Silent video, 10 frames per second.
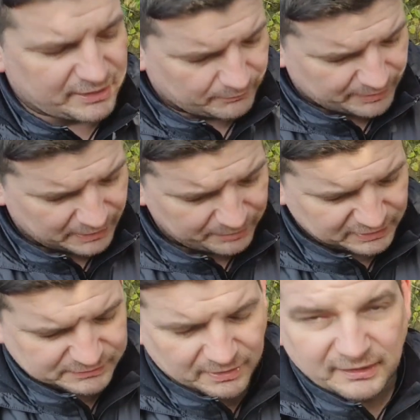compatible
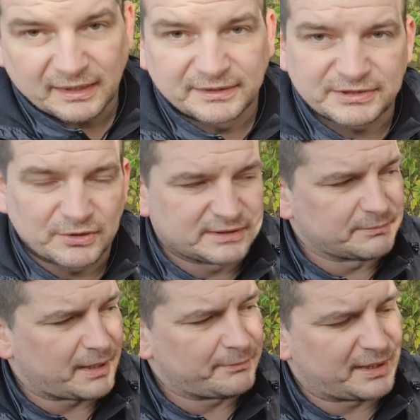as well, and so is the
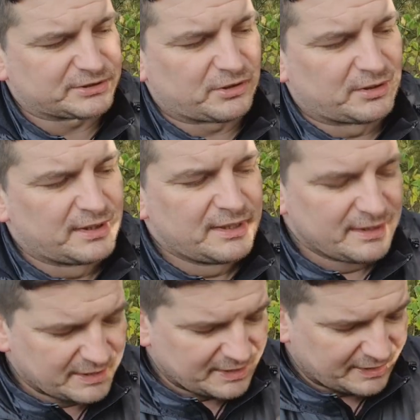backpack, so
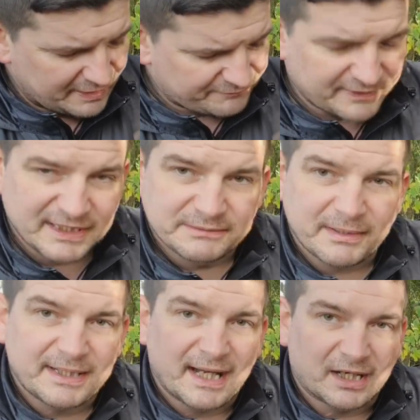if needs
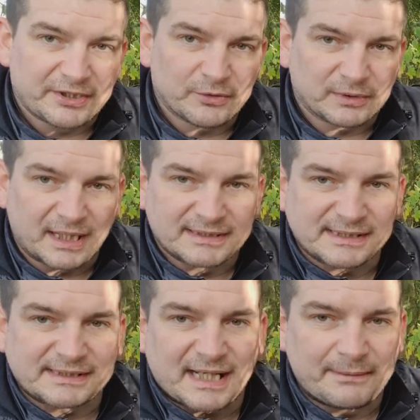be I can utilise
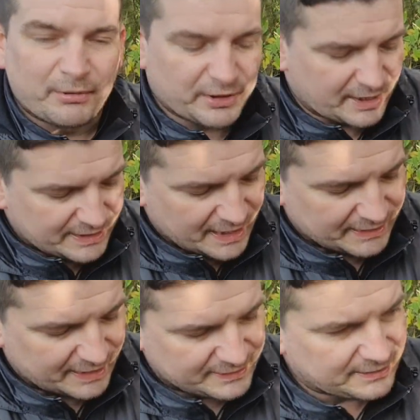this side pocket yet
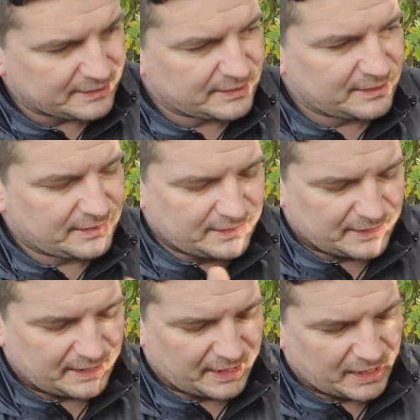again,
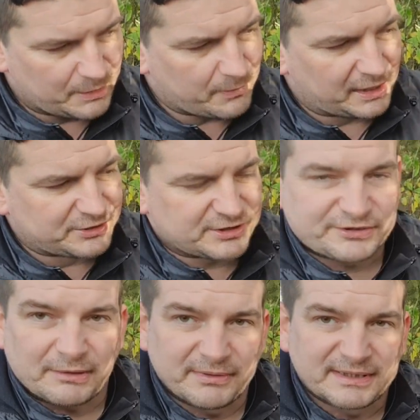and just
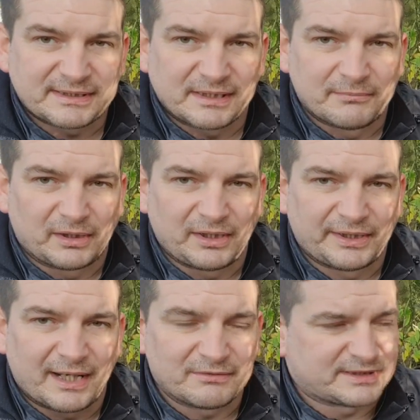strap this to the MOLLE on
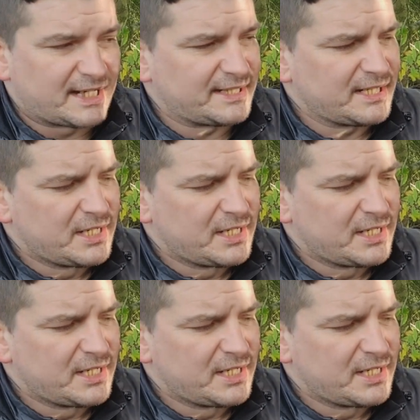the outside.